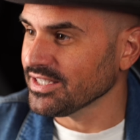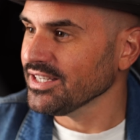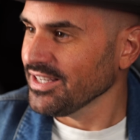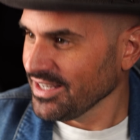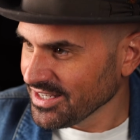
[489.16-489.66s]
smelled
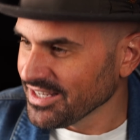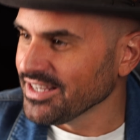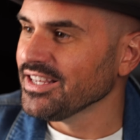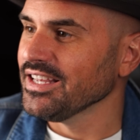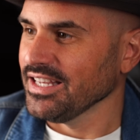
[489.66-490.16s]
leather and
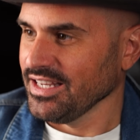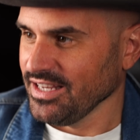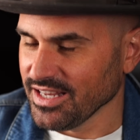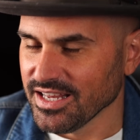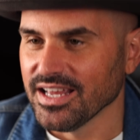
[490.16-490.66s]
thought like, is
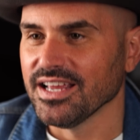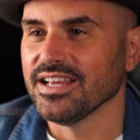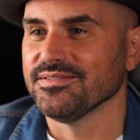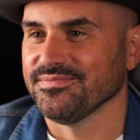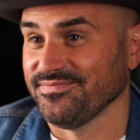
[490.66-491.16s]
this what I
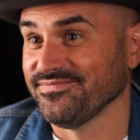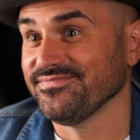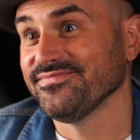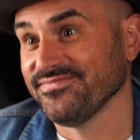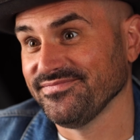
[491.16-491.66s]
taste in
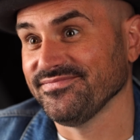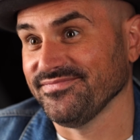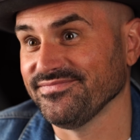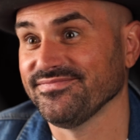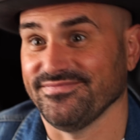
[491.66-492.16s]
cigars? This is really
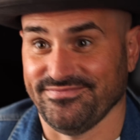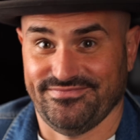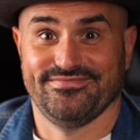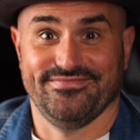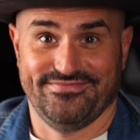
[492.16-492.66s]
kind of
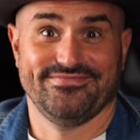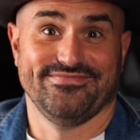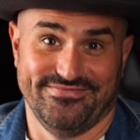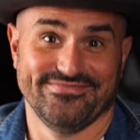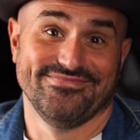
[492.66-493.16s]
an
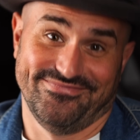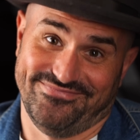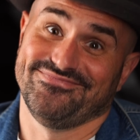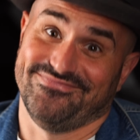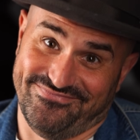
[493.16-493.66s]
eye-opening
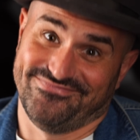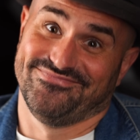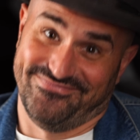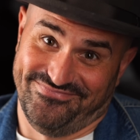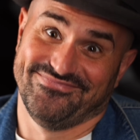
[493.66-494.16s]
experience.
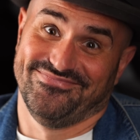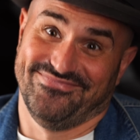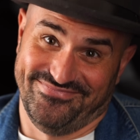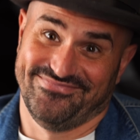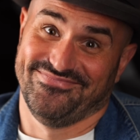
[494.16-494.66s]

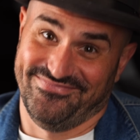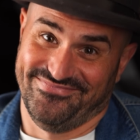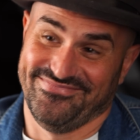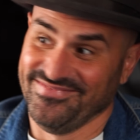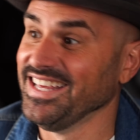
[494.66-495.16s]
Like years of
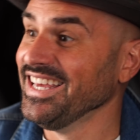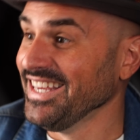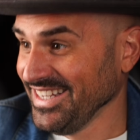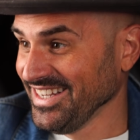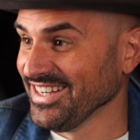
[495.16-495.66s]
smoking, my
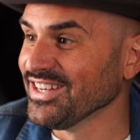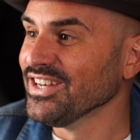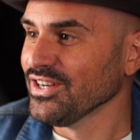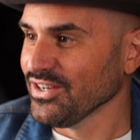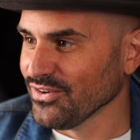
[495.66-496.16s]
mind's blown
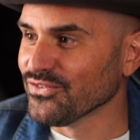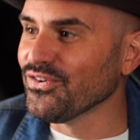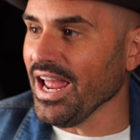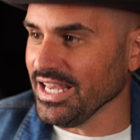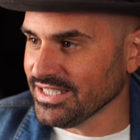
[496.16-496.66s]
right here.
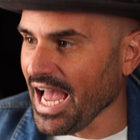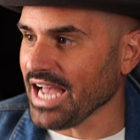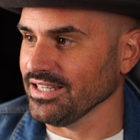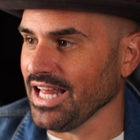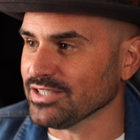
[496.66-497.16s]
Right,
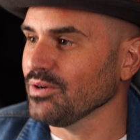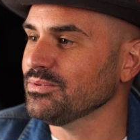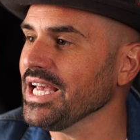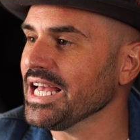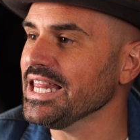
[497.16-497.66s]
exactly, that's what I'm
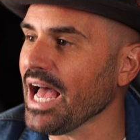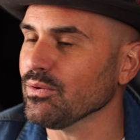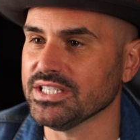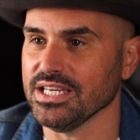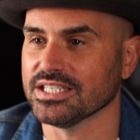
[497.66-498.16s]
saying, and that
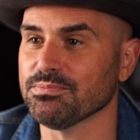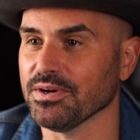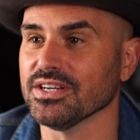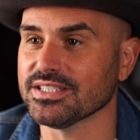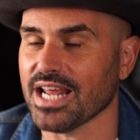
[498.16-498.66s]
was the
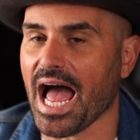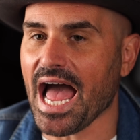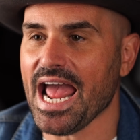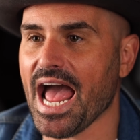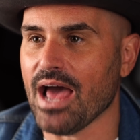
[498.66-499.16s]
experience that
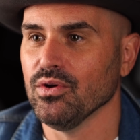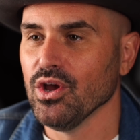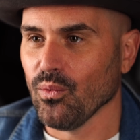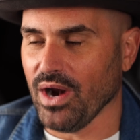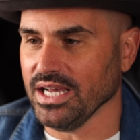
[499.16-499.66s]
I had
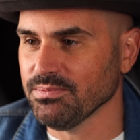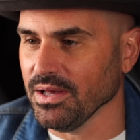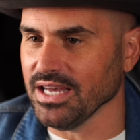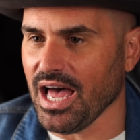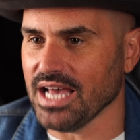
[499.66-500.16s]
when I
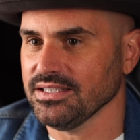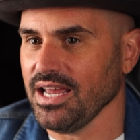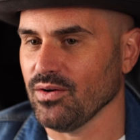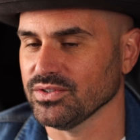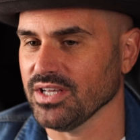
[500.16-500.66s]
smelled it last
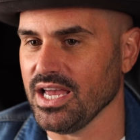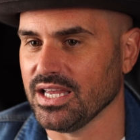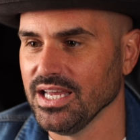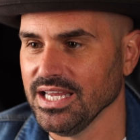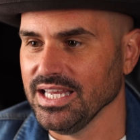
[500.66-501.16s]
night. I was
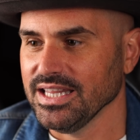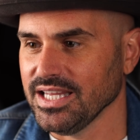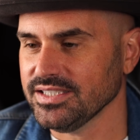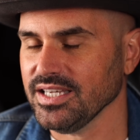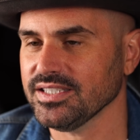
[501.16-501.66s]
like,
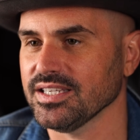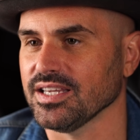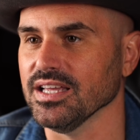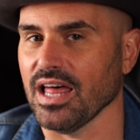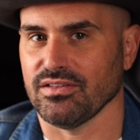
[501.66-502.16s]
this isn't
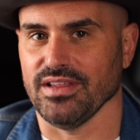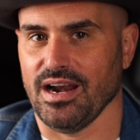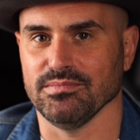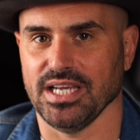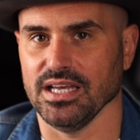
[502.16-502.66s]
the leather that
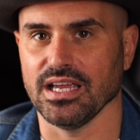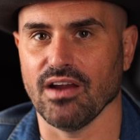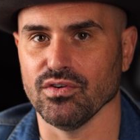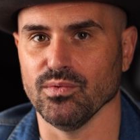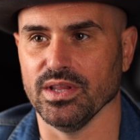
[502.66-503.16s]
I'm telling
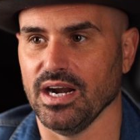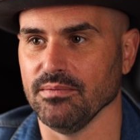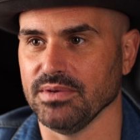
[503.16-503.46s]
everyone that I'm